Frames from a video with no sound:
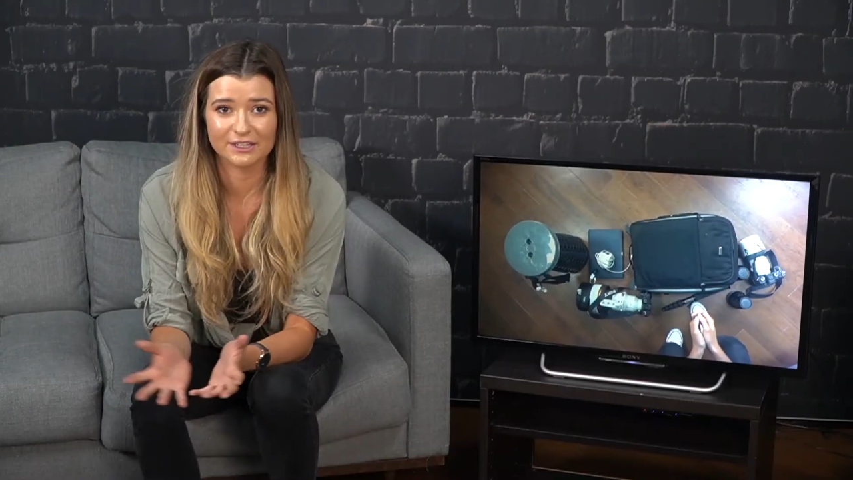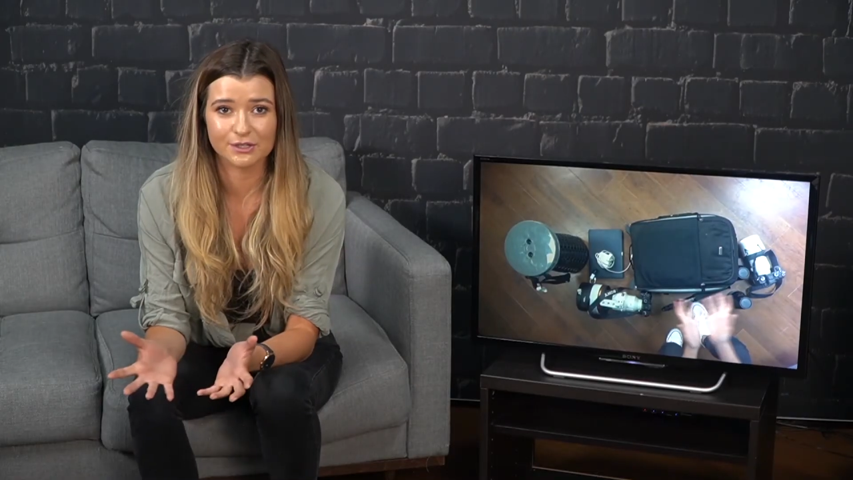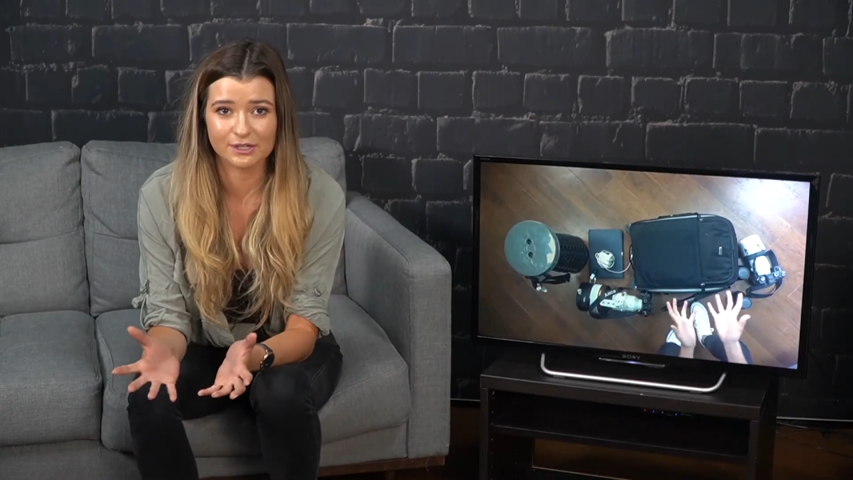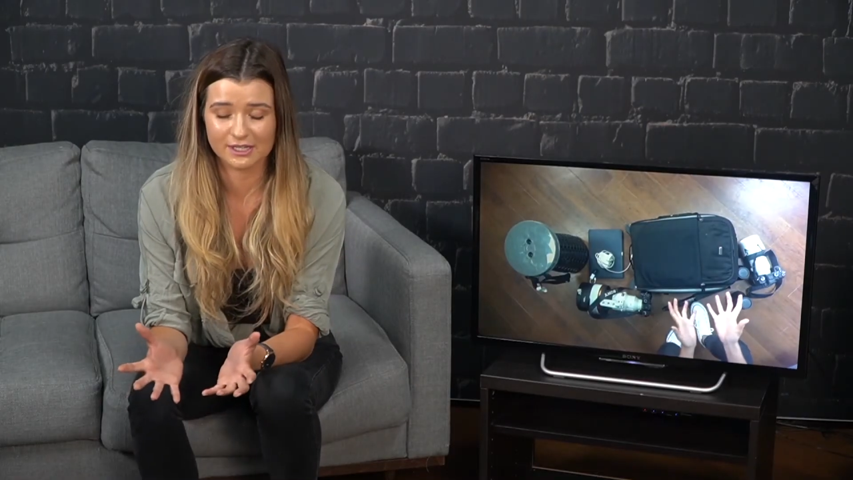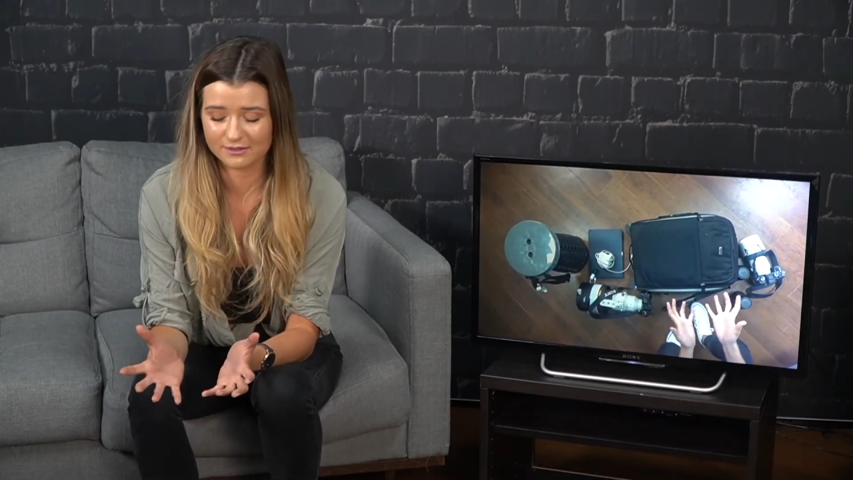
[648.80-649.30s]

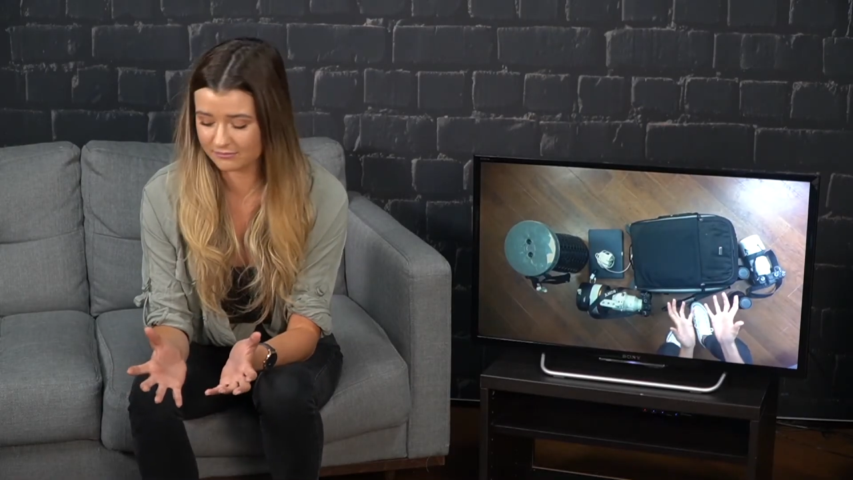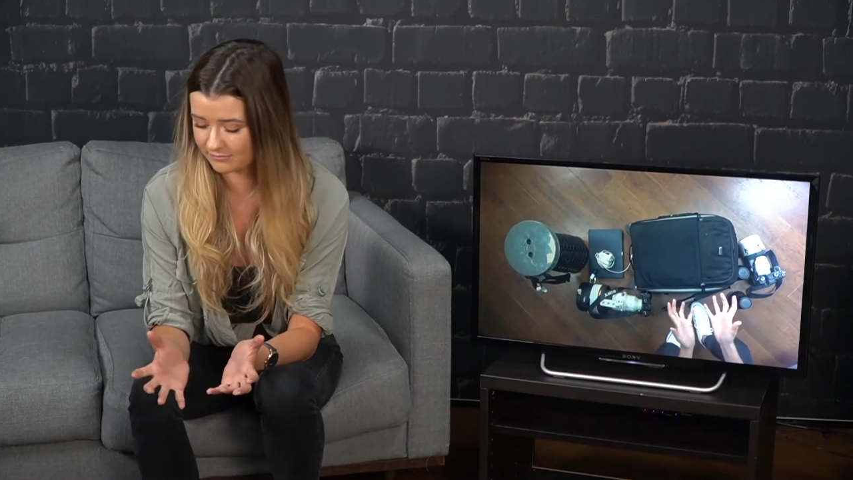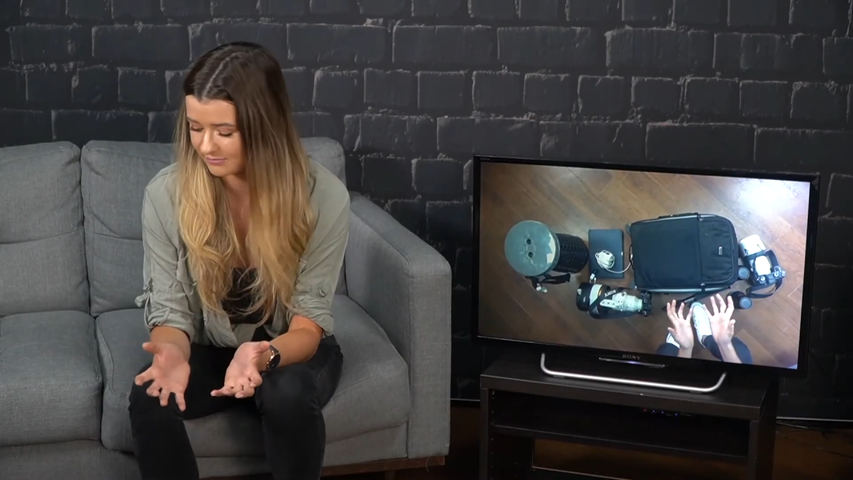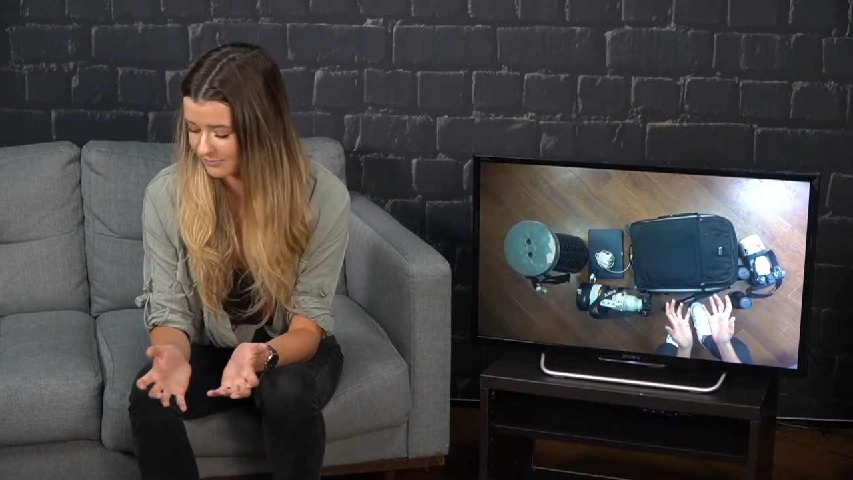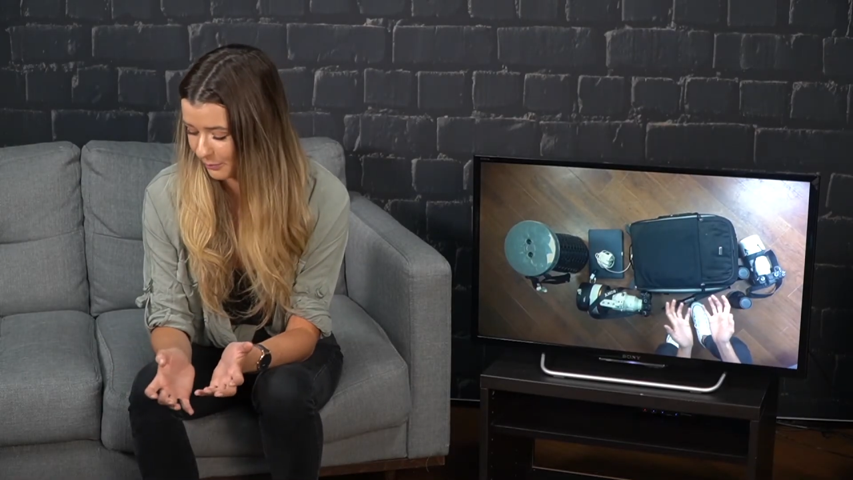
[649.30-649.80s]
literally
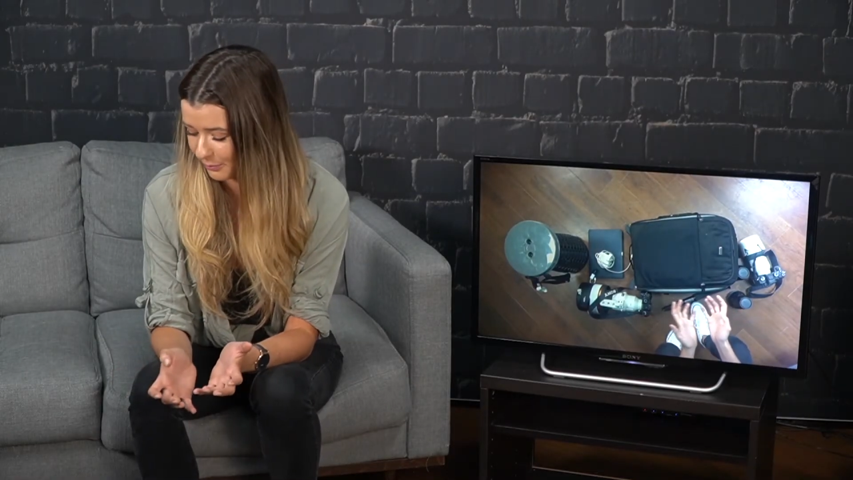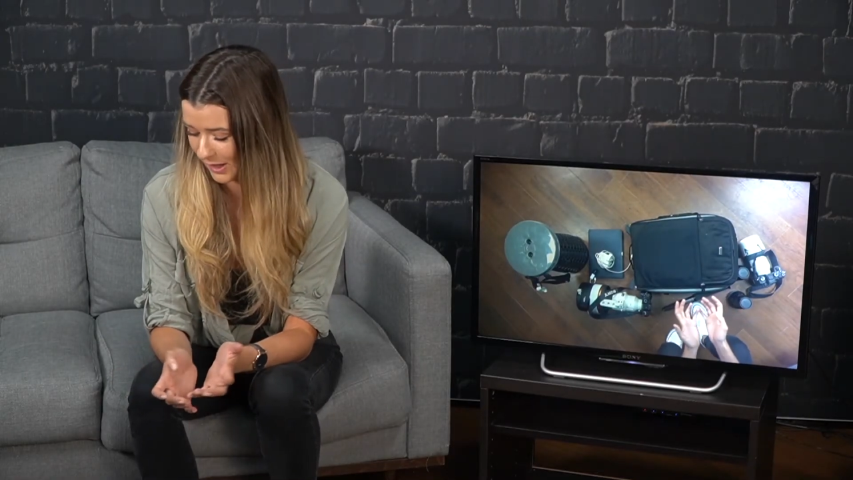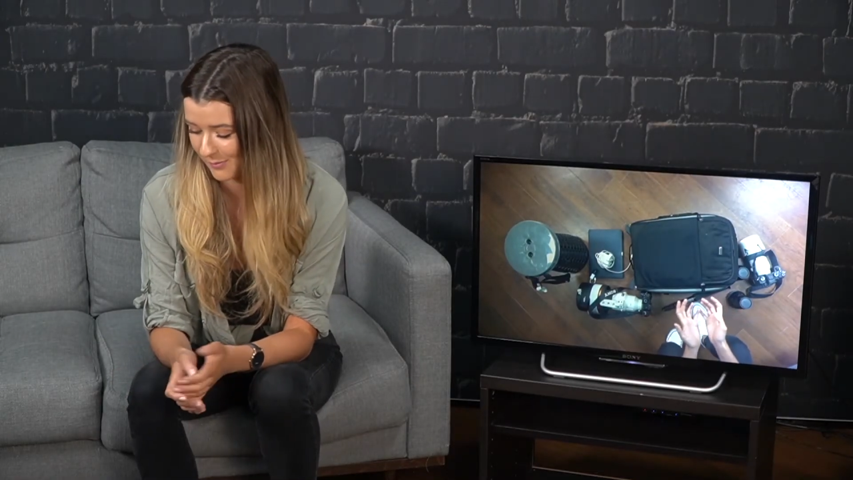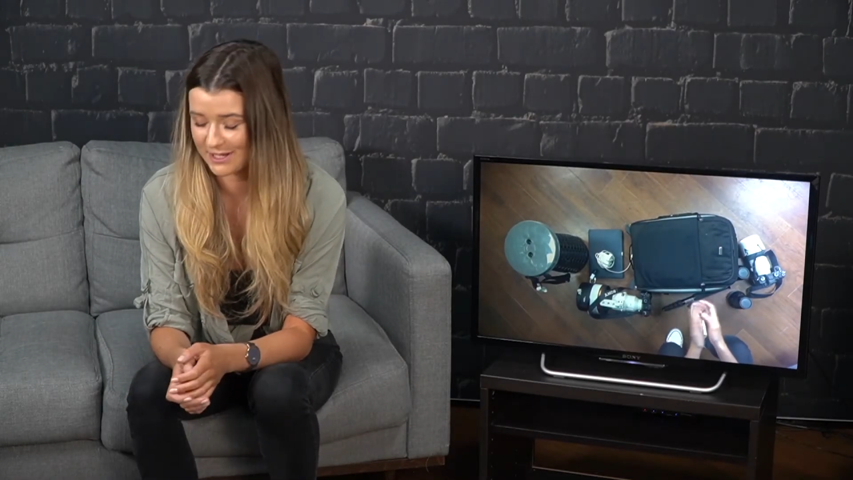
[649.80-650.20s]
maybe